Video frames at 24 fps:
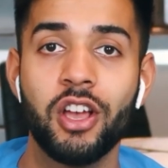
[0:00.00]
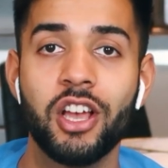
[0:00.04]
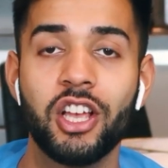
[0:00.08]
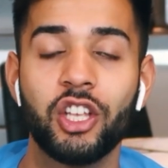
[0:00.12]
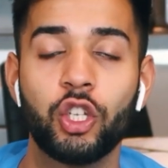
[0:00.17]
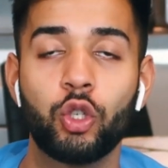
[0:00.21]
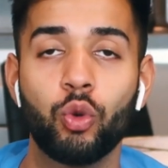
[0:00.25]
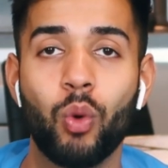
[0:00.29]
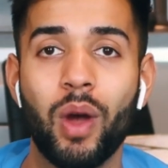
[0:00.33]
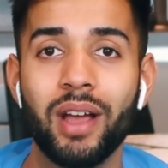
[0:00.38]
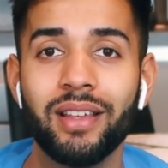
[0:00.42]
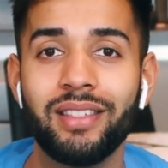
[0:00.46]

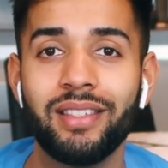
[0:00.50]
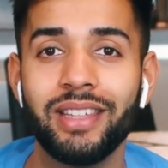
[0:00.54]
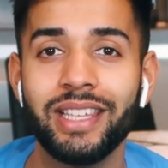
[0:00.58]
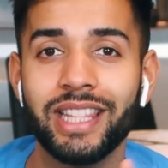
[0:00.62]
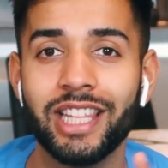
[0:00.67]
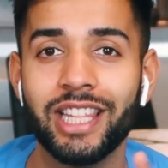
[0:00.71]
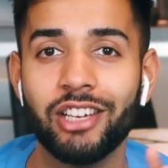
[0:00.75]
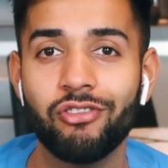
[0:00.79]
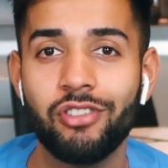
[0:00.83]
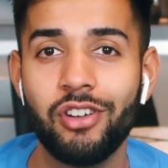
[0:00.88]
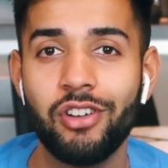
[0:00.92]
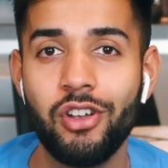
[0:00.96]
So I think
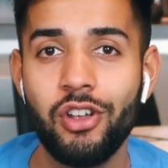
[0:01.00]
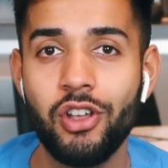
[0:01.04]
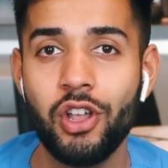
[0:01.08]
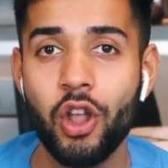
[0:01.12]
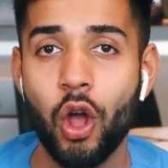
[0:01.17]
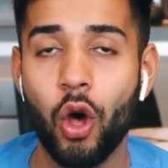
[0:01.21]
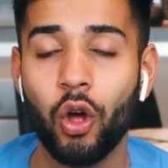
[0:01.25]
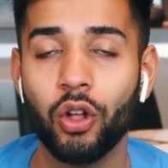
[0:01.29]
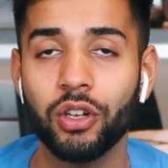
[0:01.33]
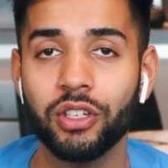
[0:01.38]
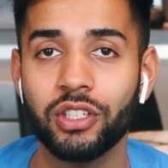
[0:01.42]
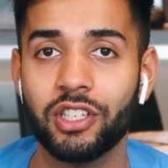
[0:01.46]
there are
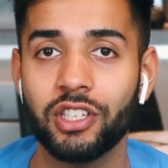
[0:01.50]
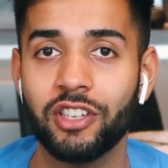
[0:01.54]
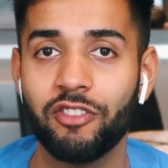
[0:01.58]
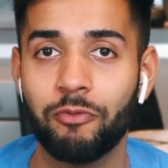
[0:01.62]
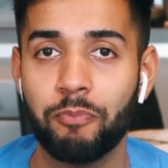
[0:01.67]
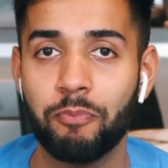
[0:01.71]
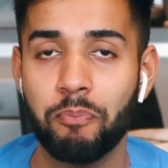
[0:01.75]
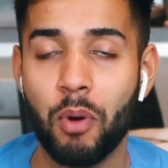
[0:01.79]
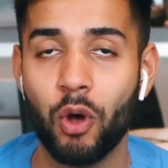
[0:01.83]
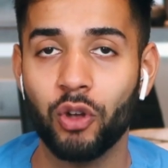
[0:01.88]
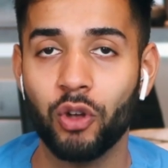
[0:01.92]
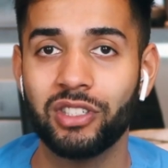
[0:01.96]
lots
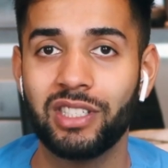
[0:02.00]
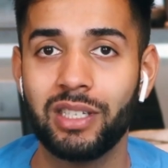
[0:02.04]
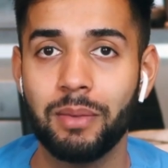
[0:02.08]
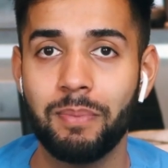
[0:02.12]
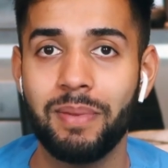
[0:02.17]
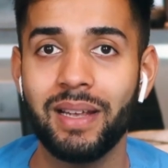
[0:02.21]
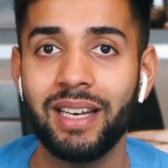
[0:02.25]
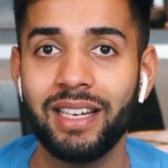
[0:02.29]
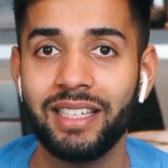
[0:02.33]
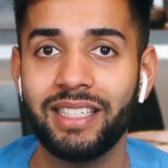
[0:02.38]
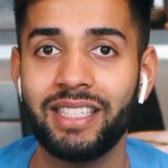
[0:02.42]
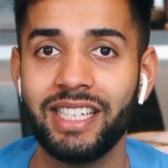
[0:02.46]
of
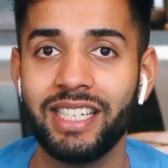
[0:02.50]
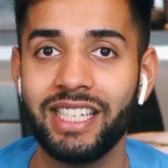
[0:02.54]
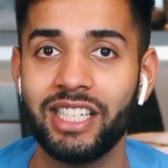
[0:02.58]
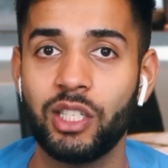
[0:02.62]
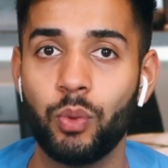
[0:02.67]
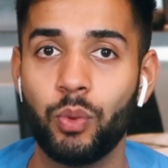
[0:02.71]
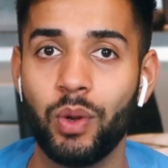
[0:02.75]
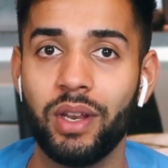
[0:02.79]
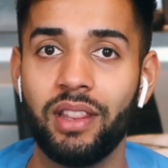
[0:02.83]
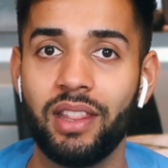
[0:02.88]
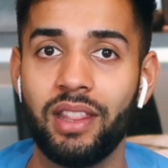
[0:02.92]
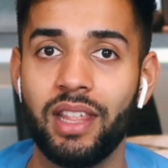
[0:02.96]
possibilities
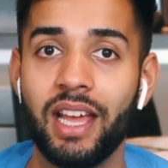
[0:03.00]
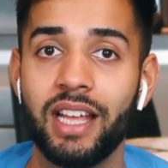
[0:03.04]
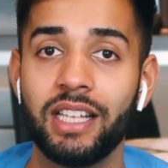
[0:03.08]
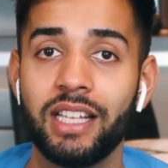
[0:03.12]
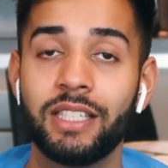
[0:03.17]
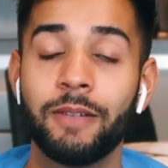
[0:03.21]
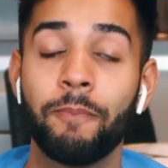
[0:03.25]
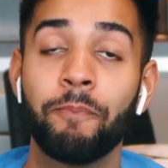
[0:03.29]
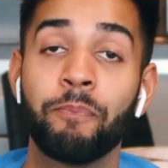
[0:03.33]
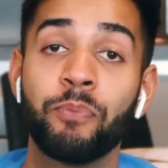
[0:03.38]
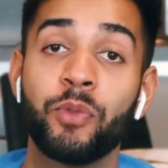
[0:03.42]
with this.